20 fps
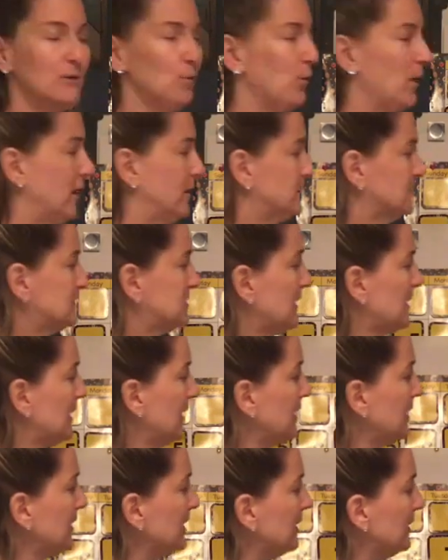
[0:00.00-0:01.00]

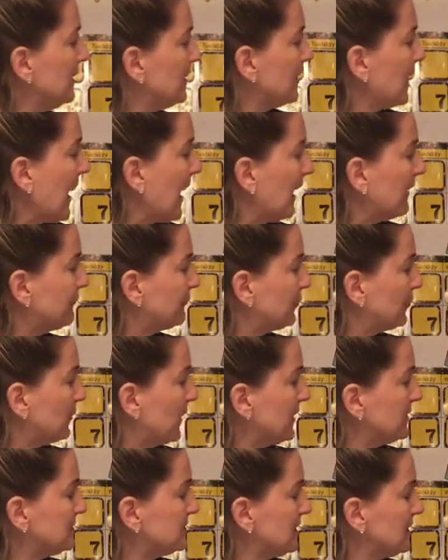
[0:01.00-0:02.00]
Wednesday. After
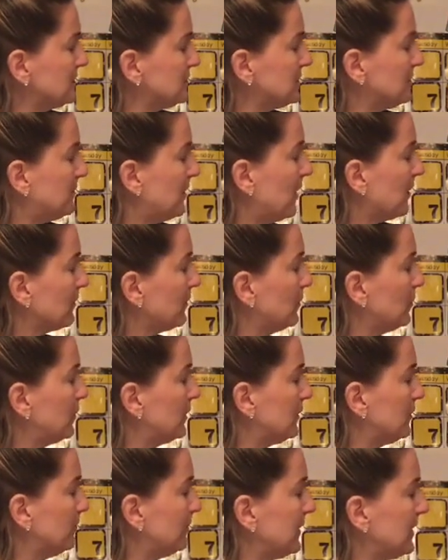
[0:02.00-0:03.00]
Wednesday, tomorrow
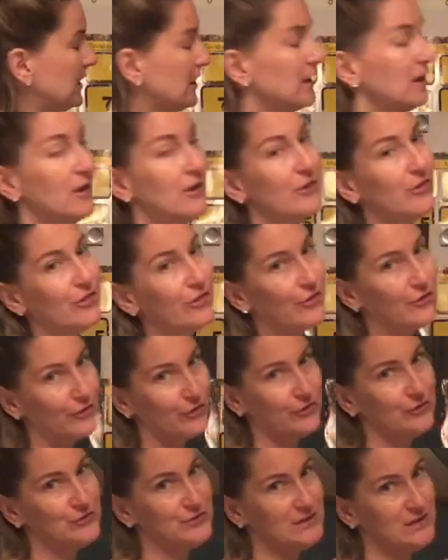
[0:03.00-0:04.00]
will be
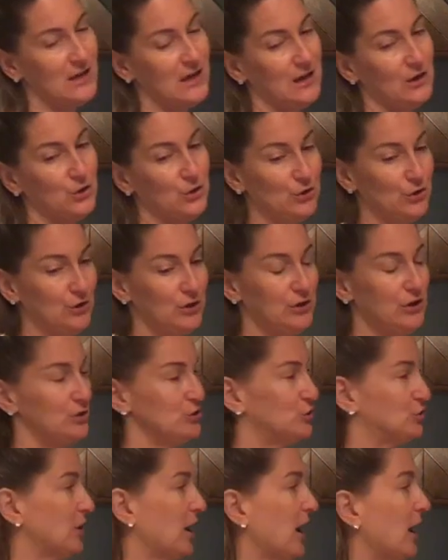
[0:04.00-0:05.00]
Thursday. Good
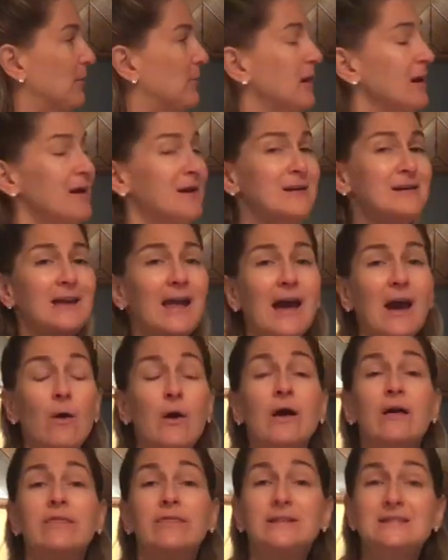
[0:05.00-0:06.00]
job. Now,
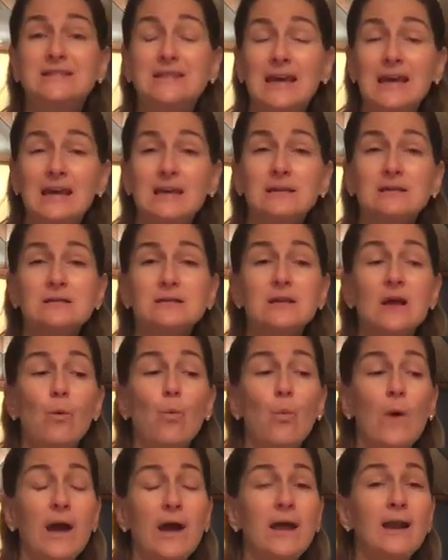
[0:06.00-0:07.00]
the days
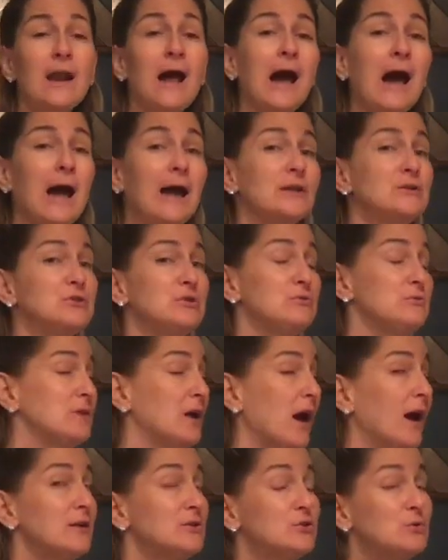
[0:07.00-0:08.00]
when I do
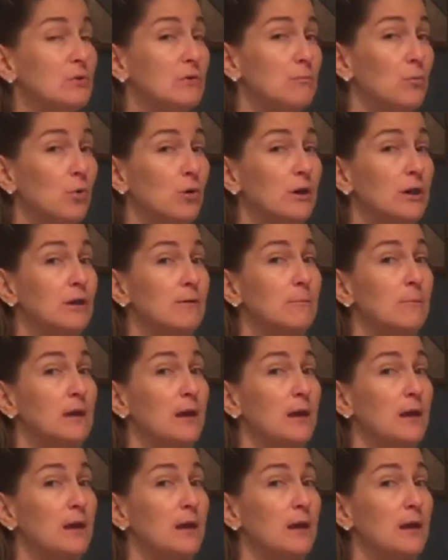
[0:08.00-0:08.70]
not do a morning